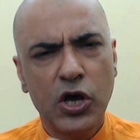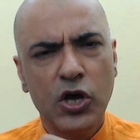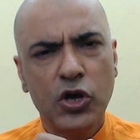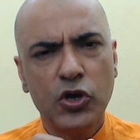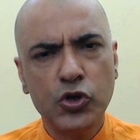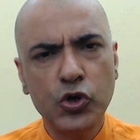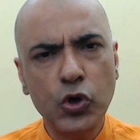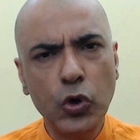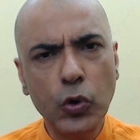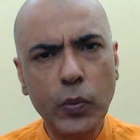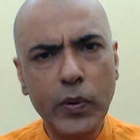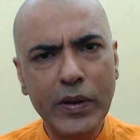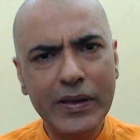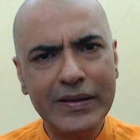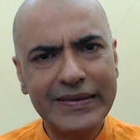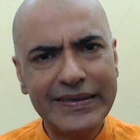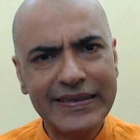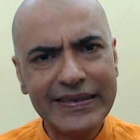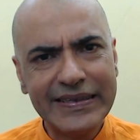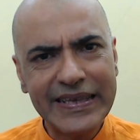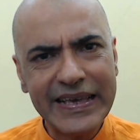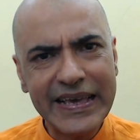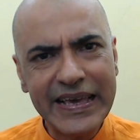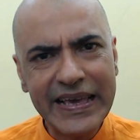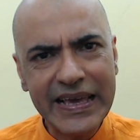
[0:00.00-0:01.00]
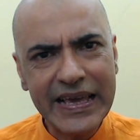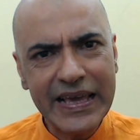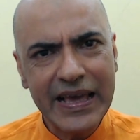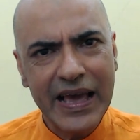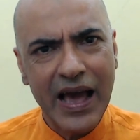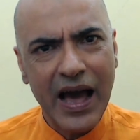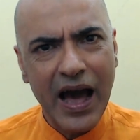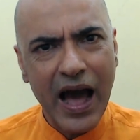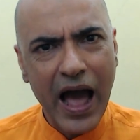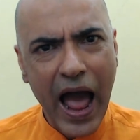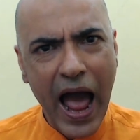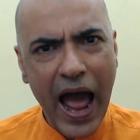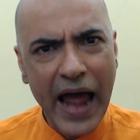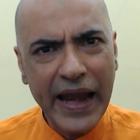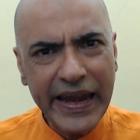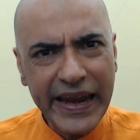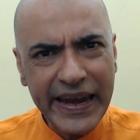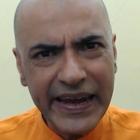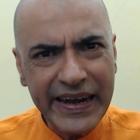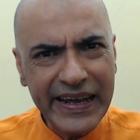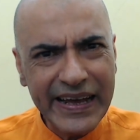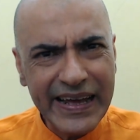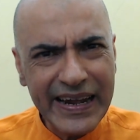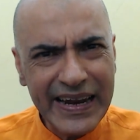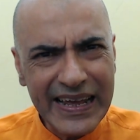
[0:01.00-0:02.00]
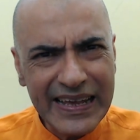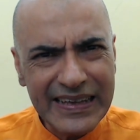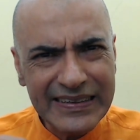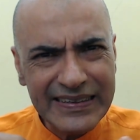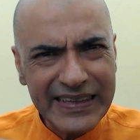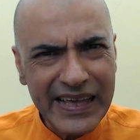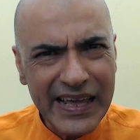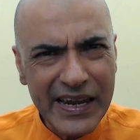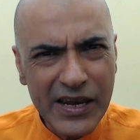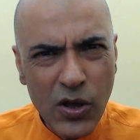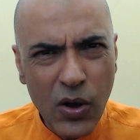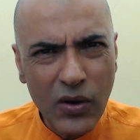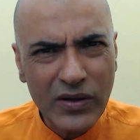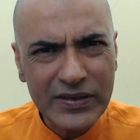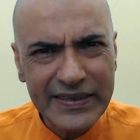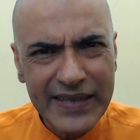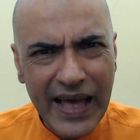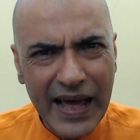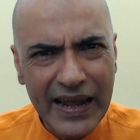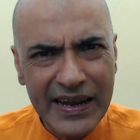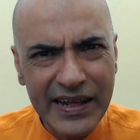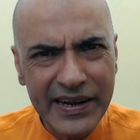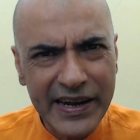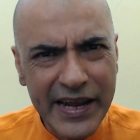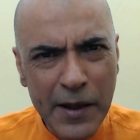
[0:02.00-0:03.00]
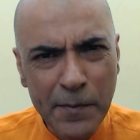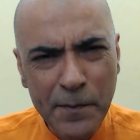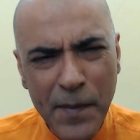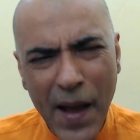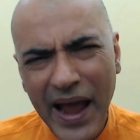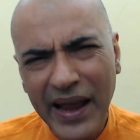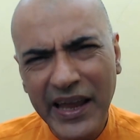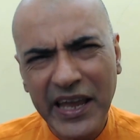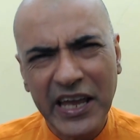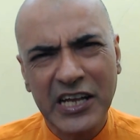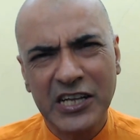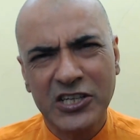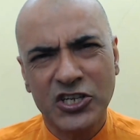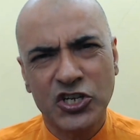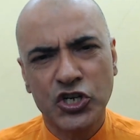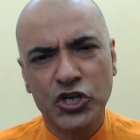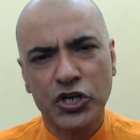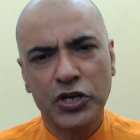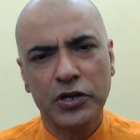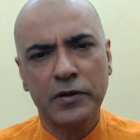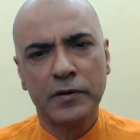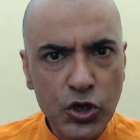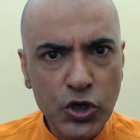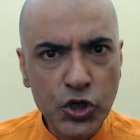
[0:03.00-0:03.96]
you will see an increase in your salary package.